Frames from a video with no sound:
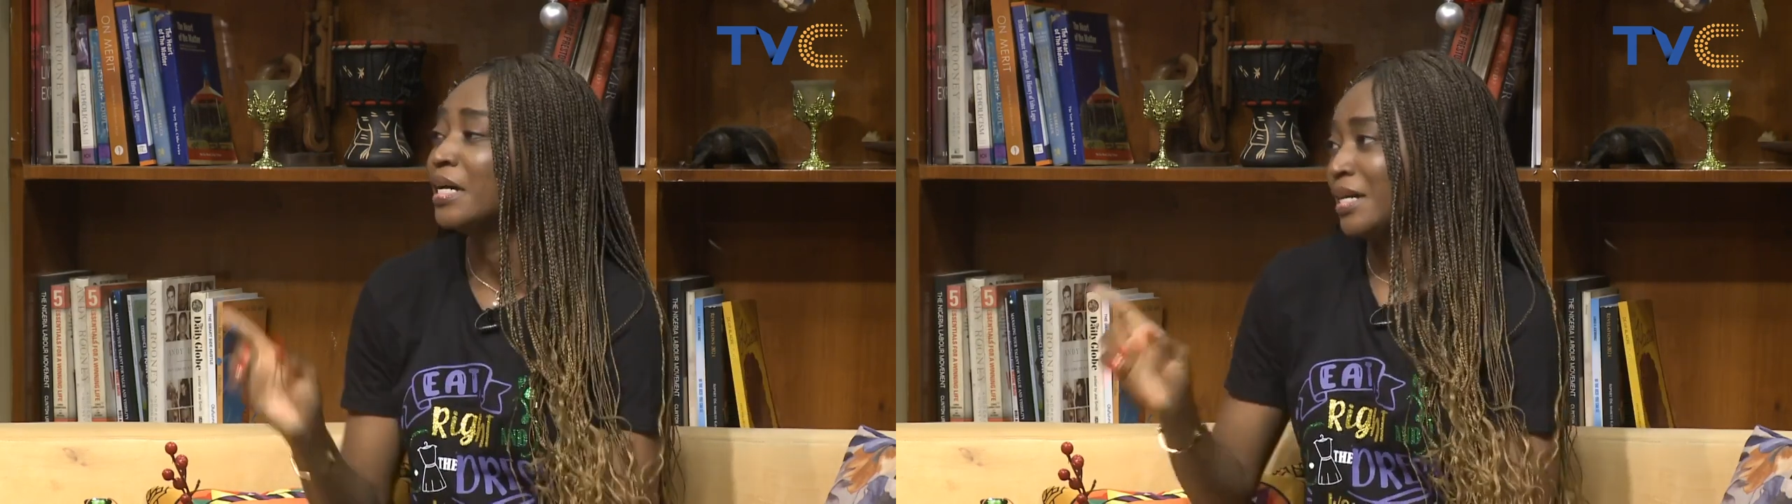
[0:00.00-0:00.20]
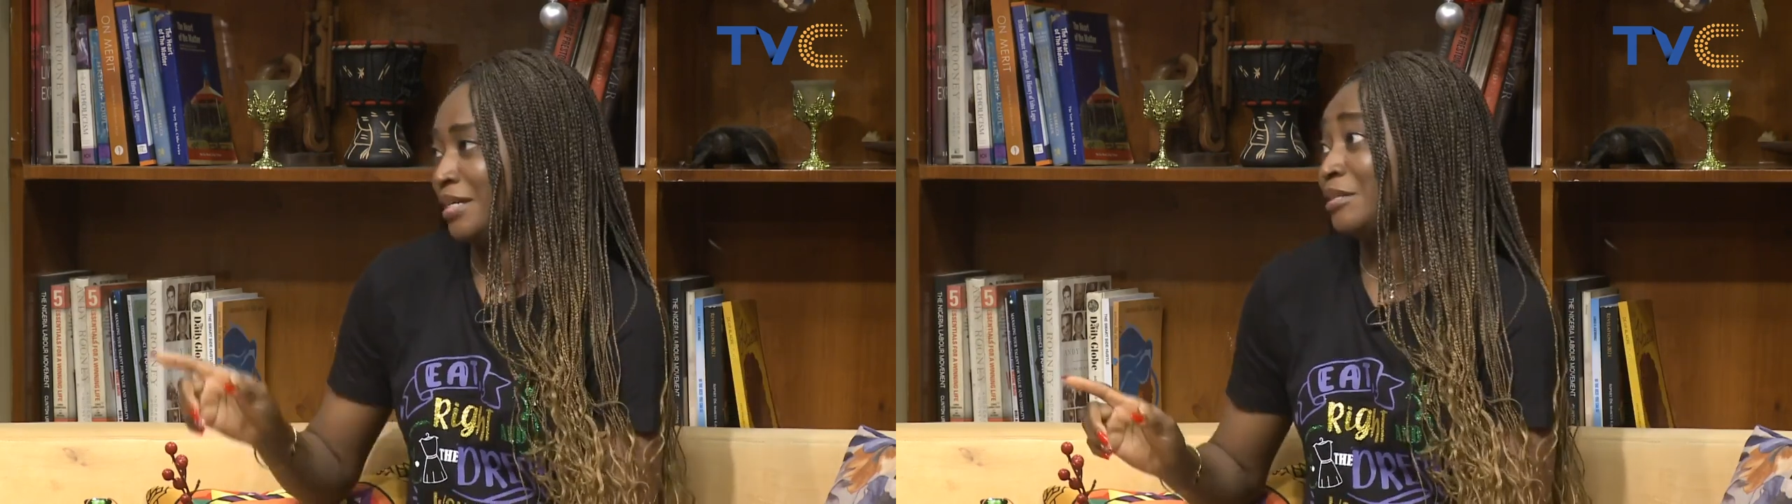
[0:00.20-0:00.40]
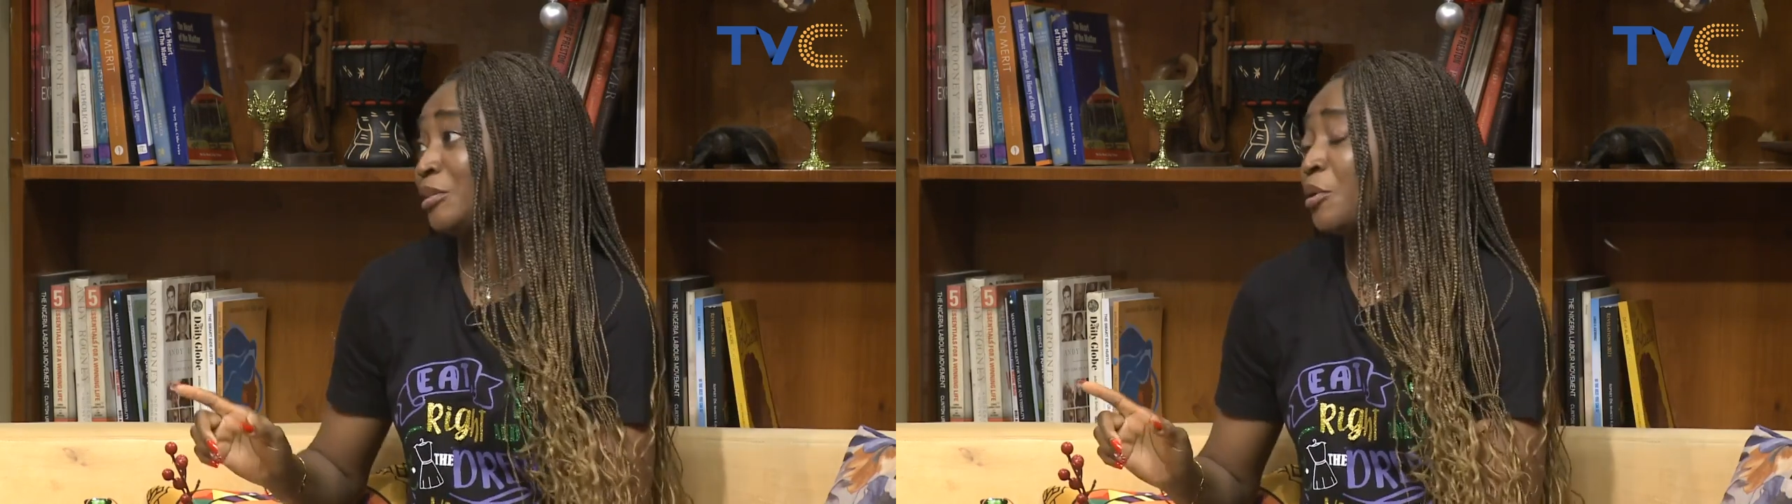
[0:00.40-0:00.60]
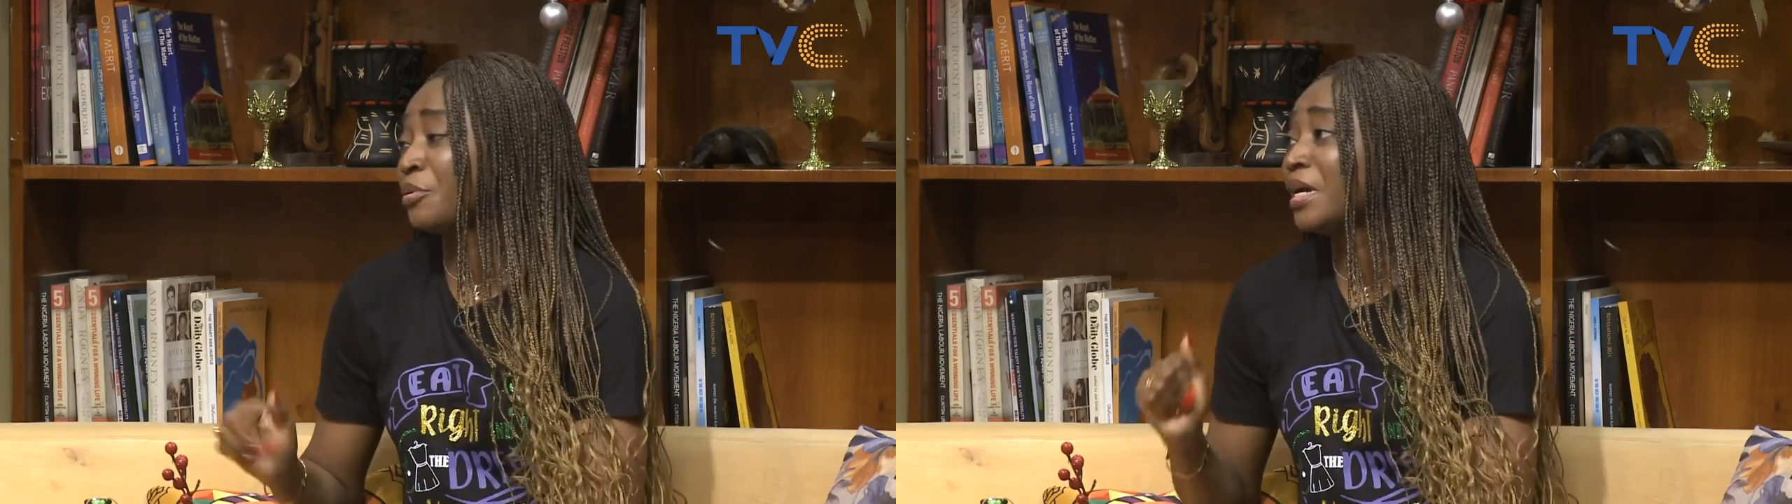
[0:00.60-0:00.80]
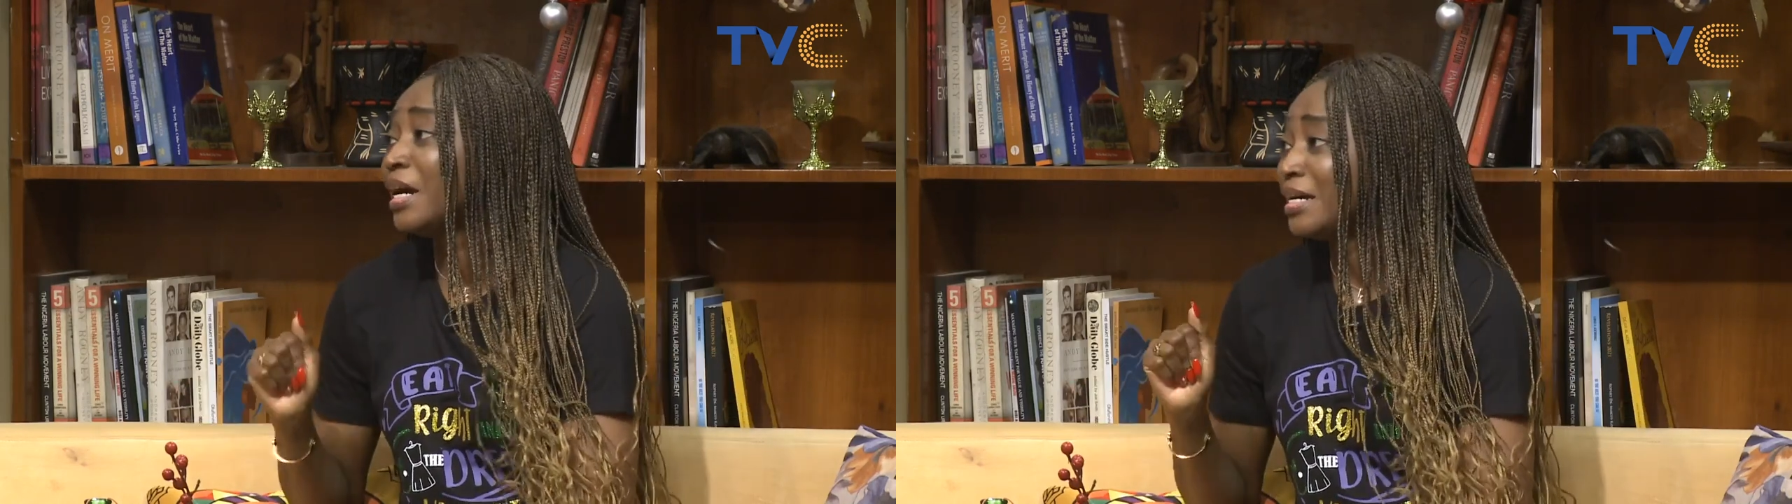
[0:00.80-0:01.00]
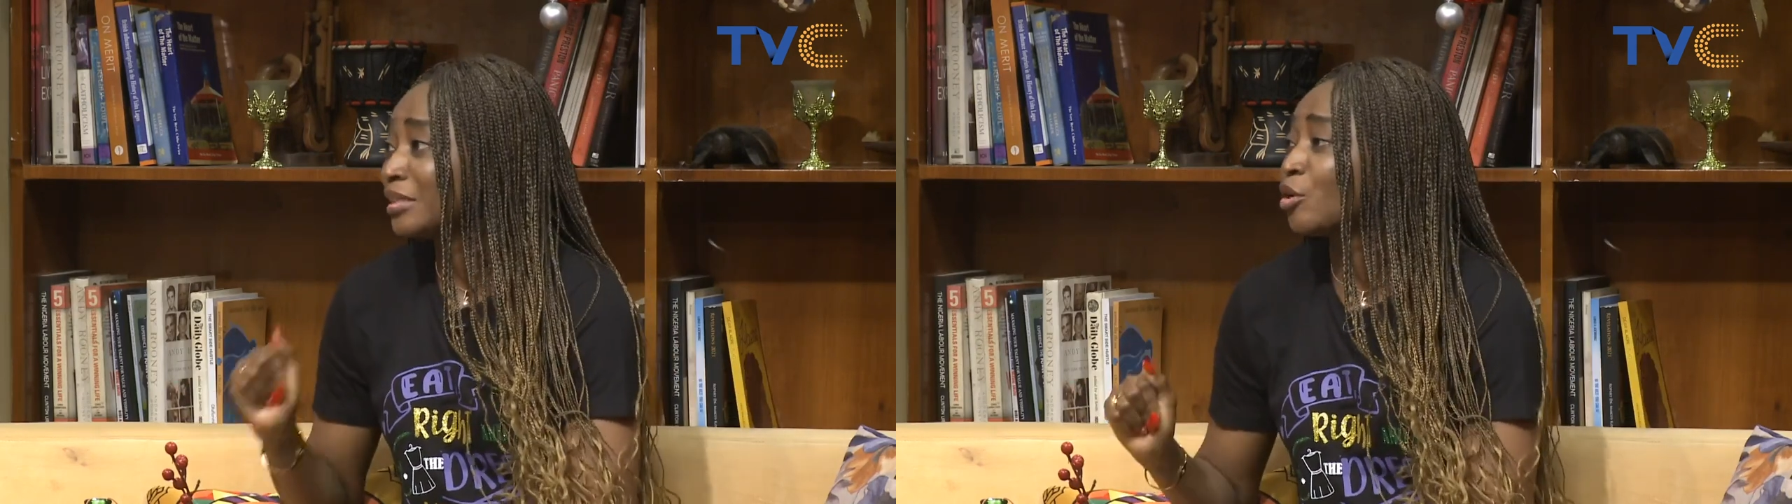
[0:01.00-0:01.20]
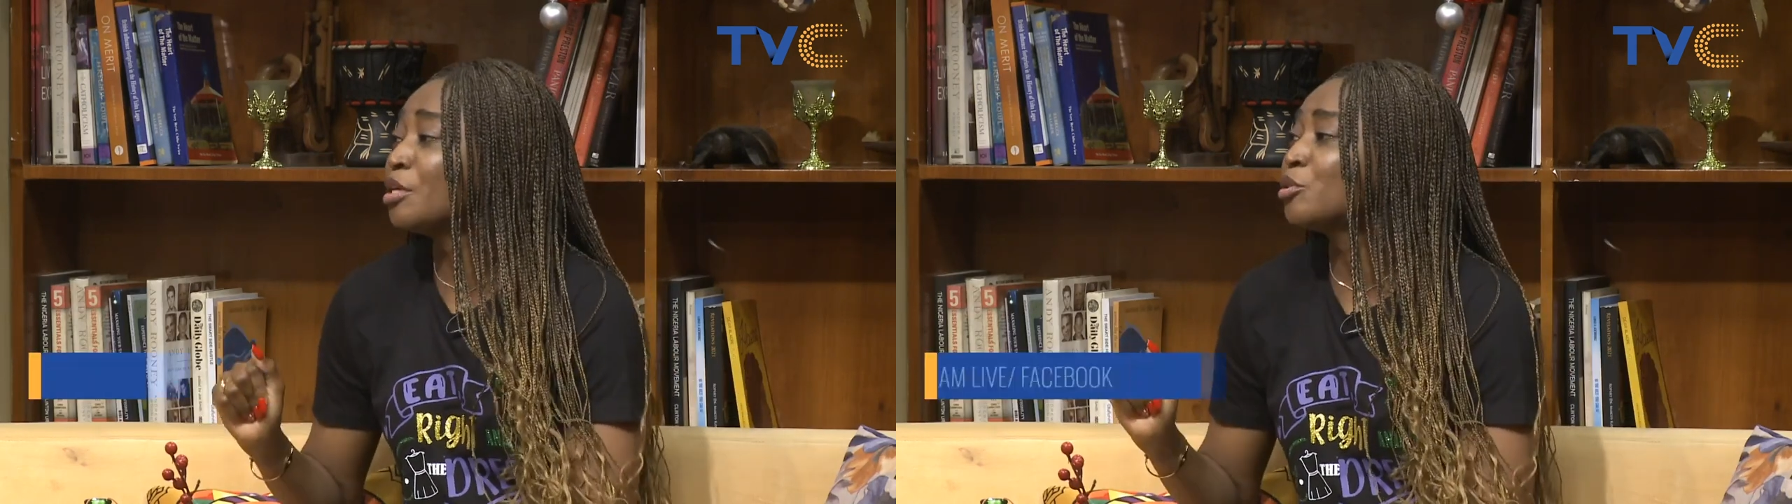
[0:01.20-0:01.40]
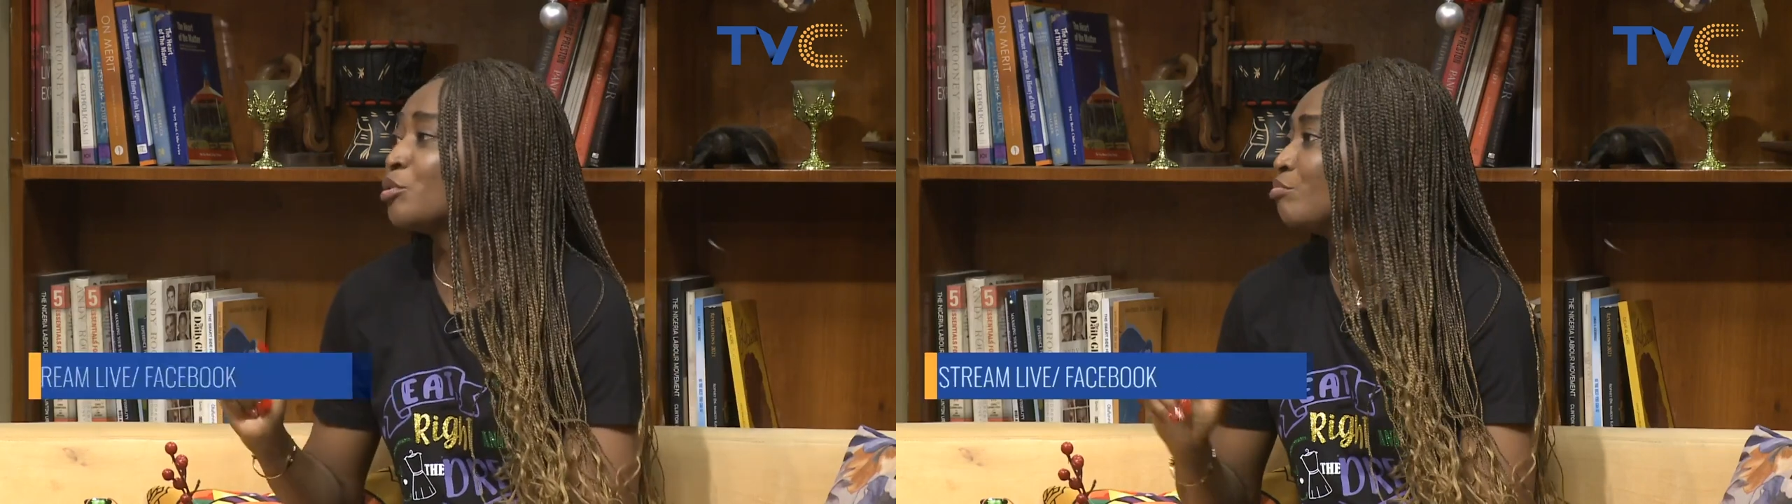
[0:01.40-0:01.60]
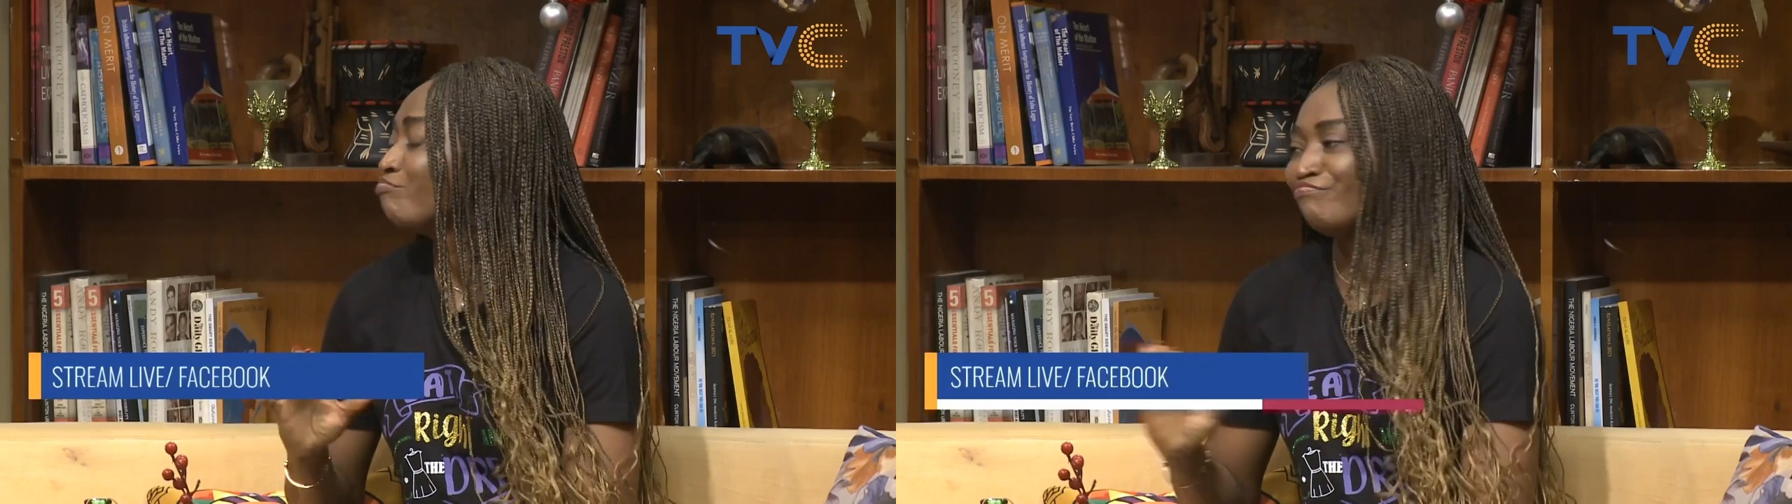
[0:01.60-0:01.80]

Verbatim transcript: Okay. Sorry, yeah. it's going to